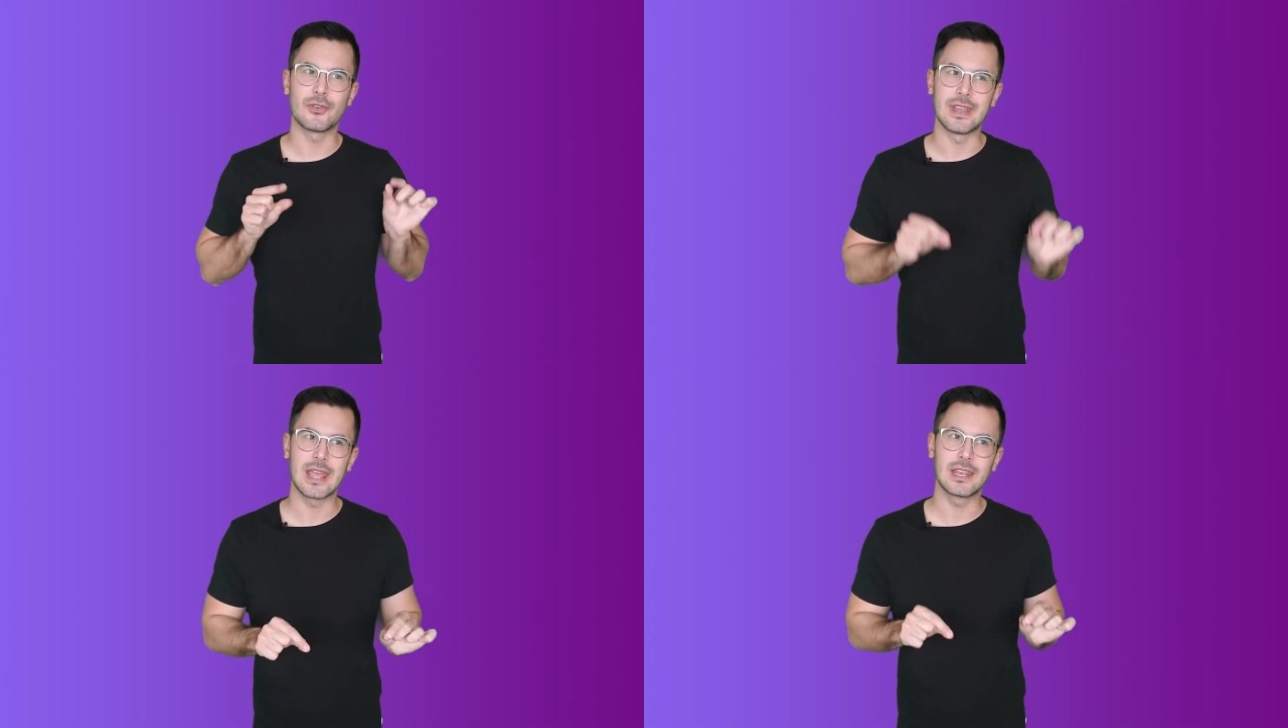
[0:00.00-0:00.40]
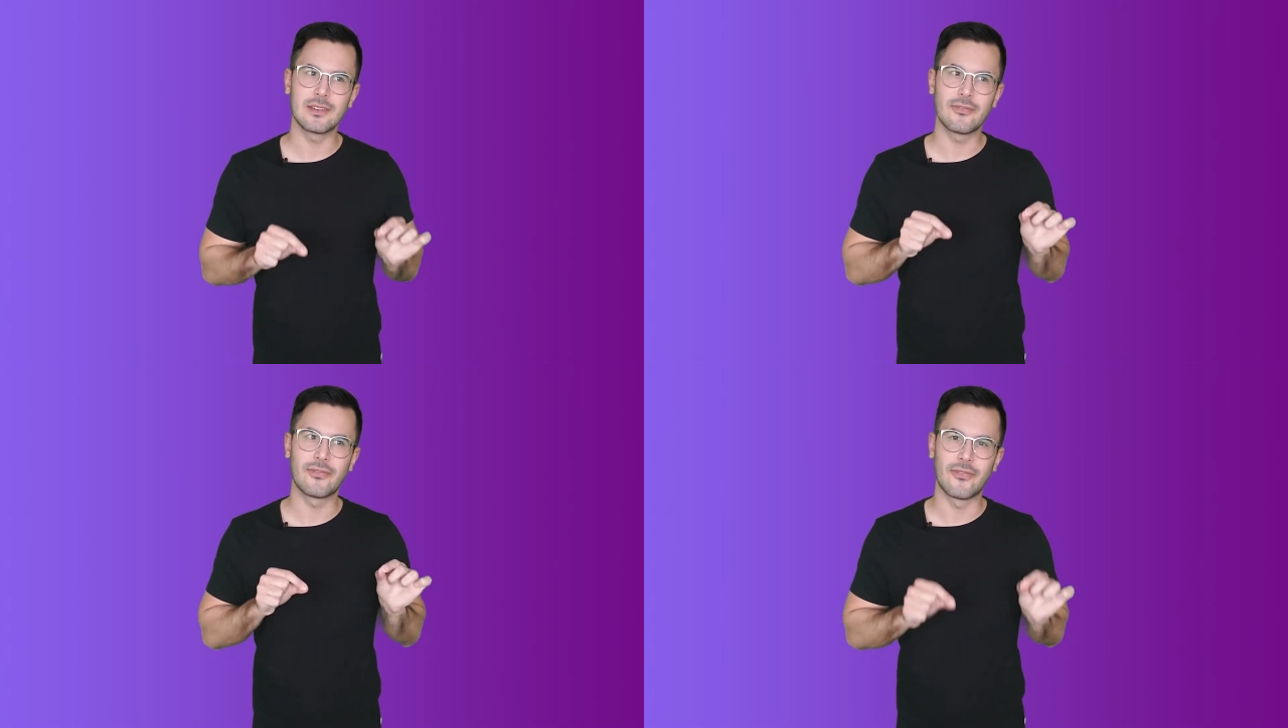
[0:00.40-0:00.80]

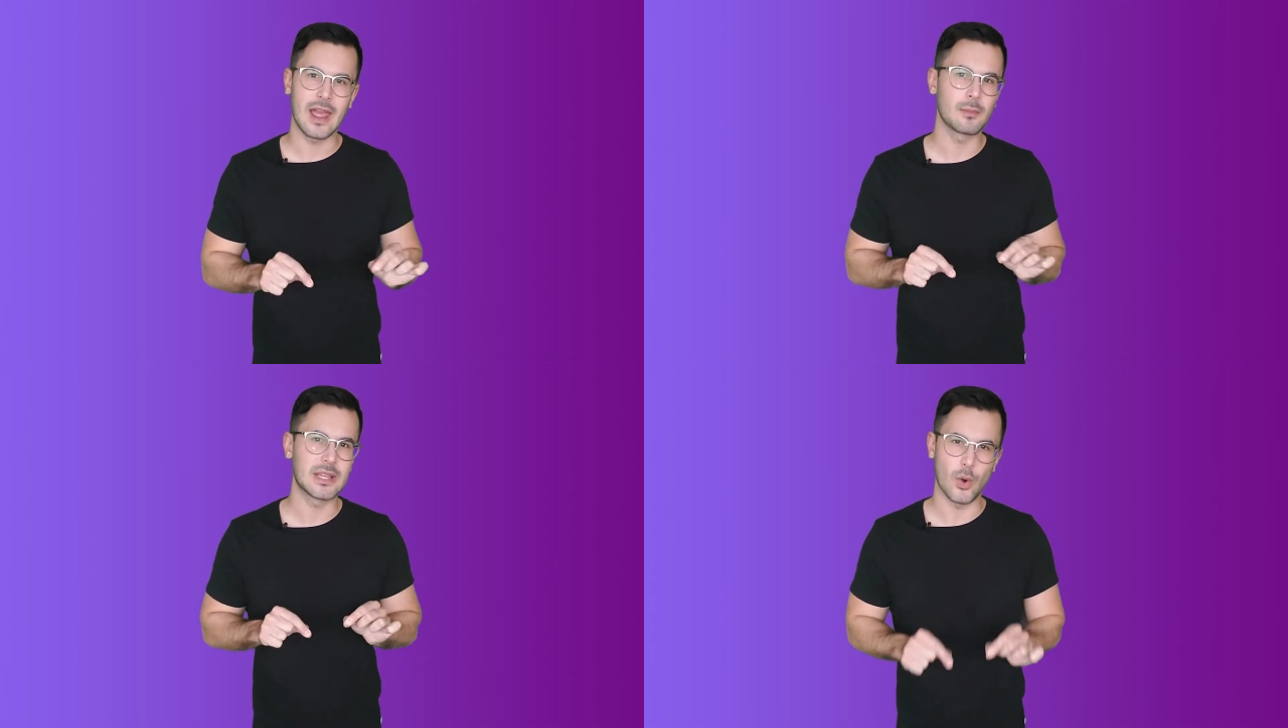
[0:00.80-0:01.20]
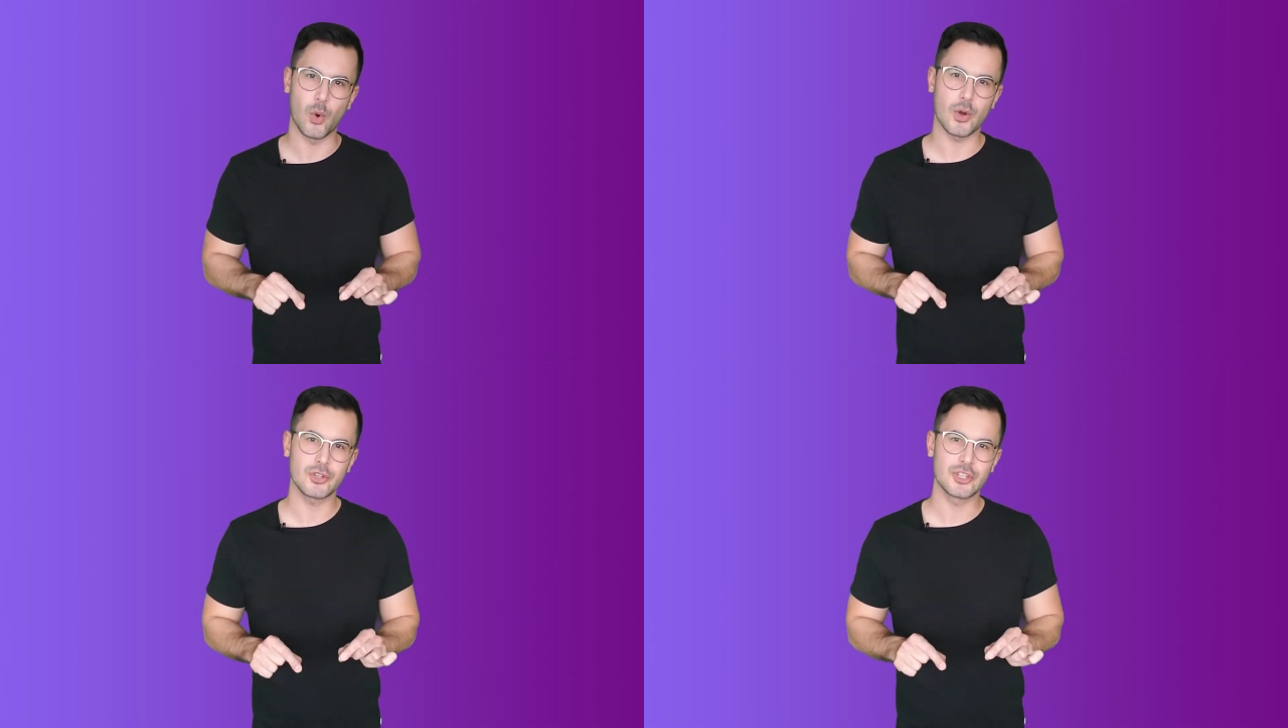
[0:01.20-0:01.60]
native family
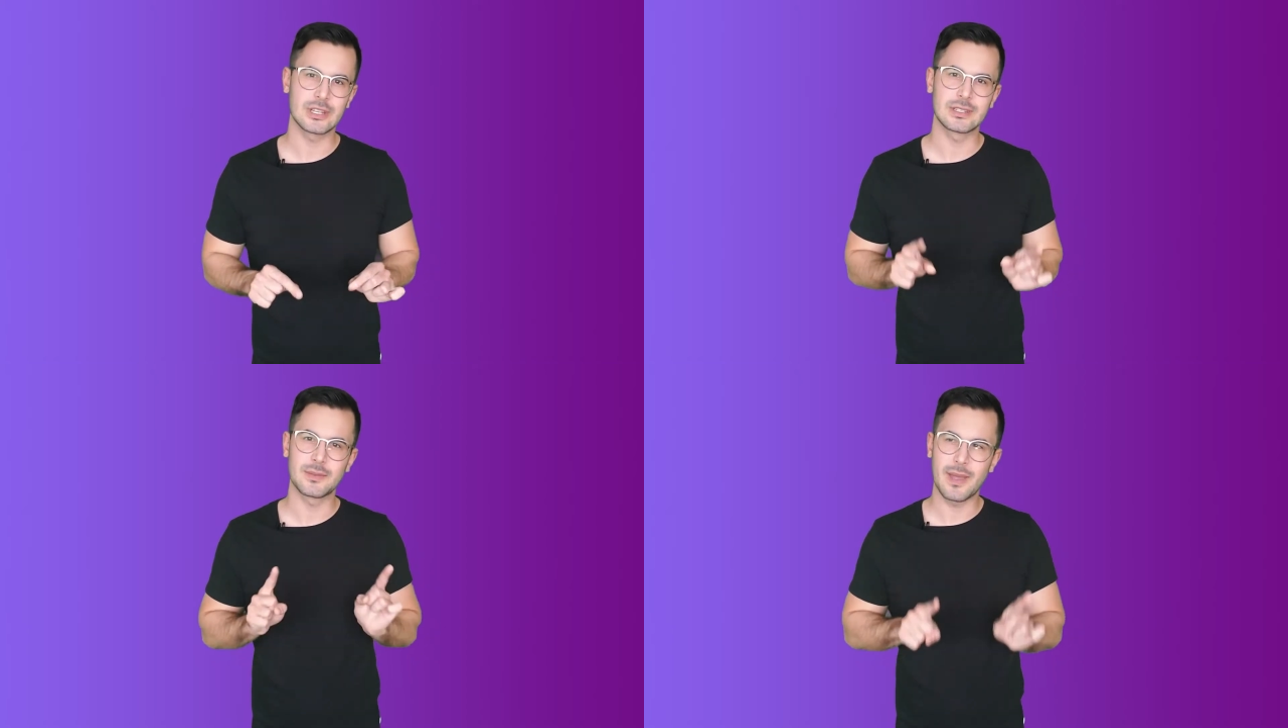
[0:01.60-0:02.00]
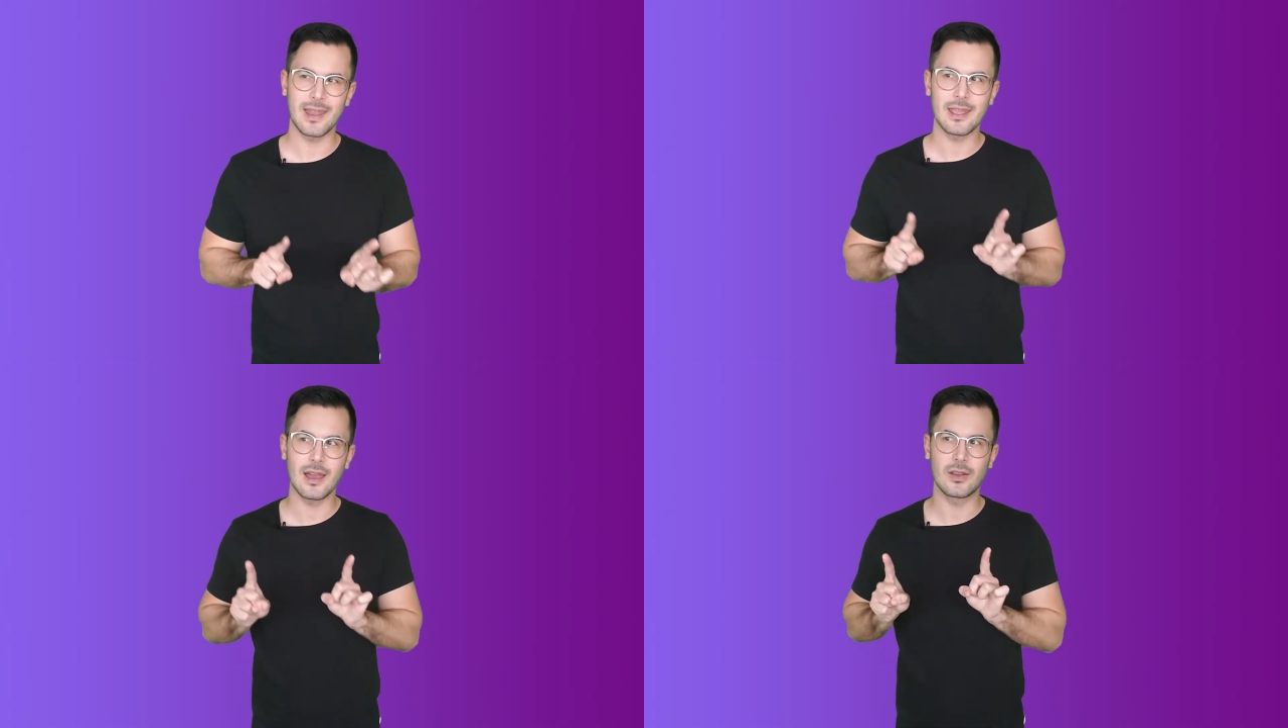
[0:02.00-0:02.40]
origin
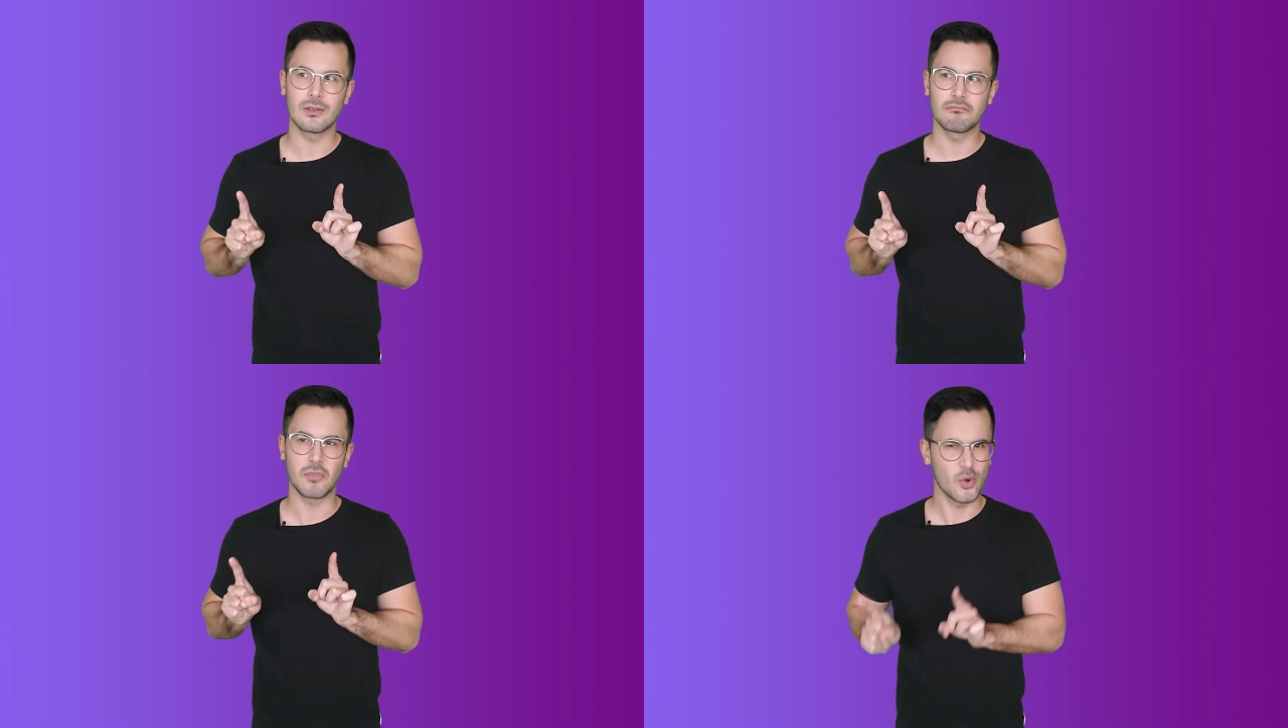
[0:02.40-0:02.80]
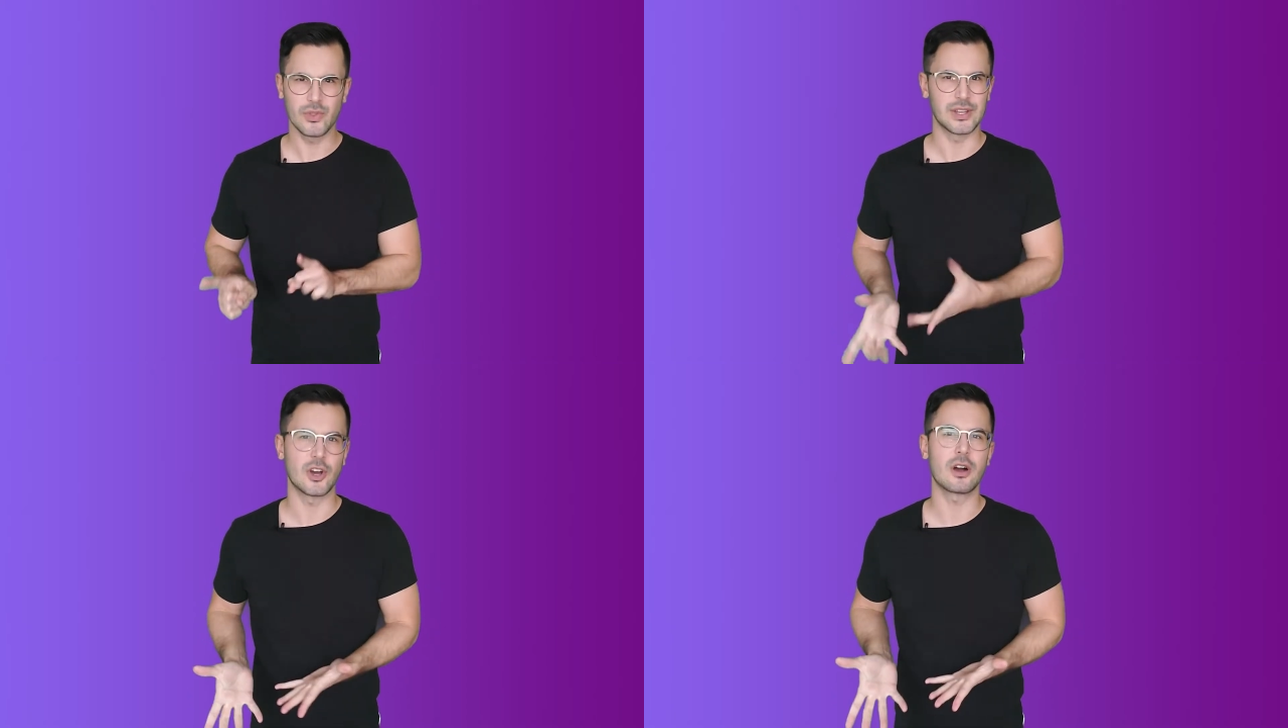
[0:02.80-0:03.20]
depending on who
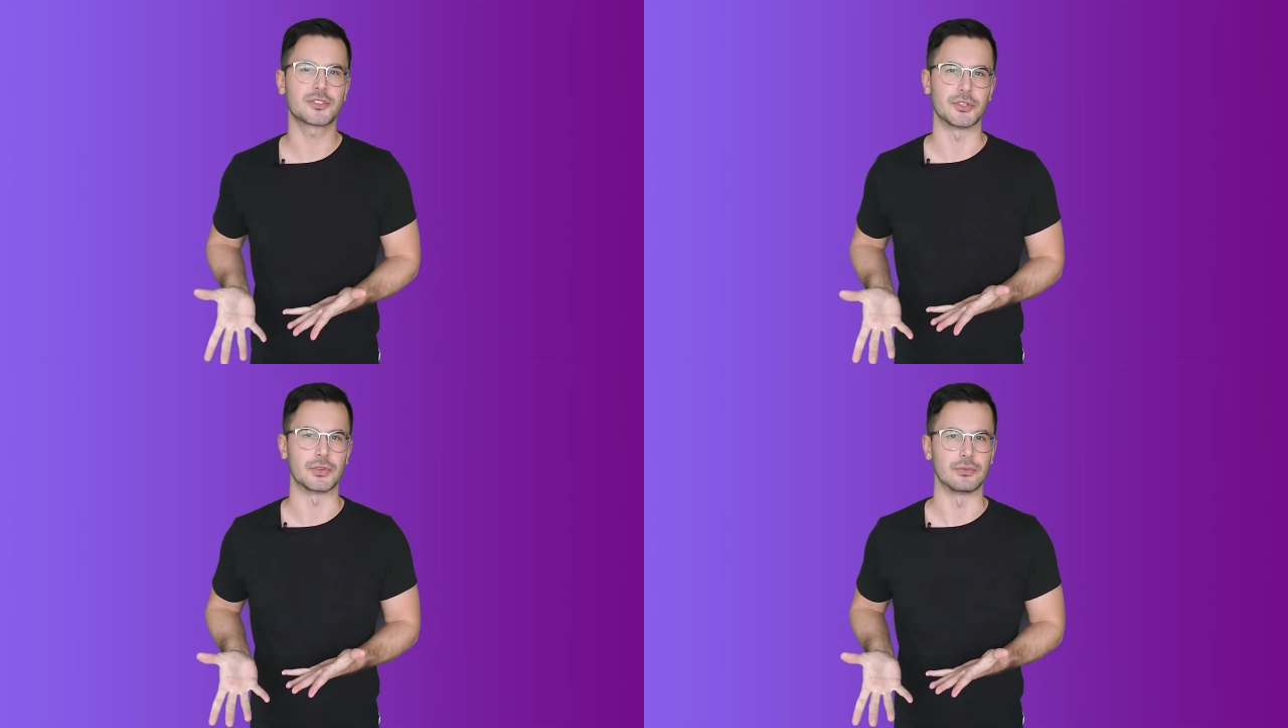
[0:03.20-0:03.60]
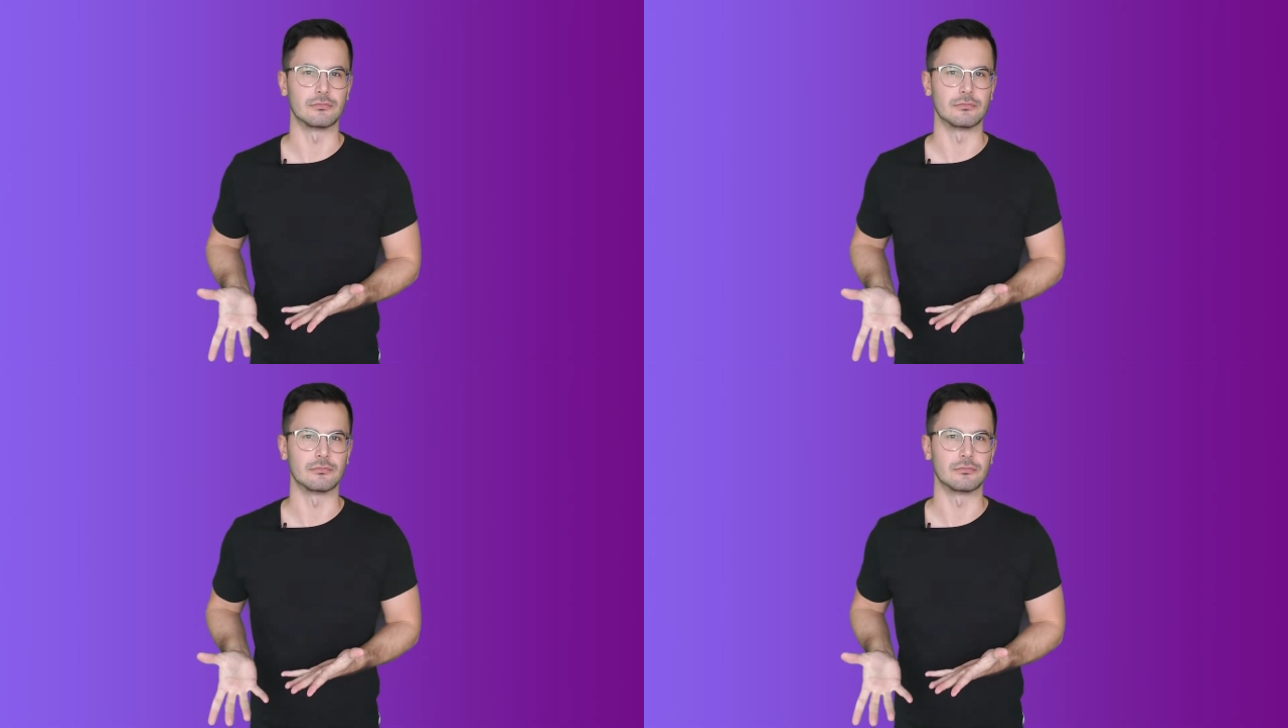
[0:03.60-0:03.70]
they talk to.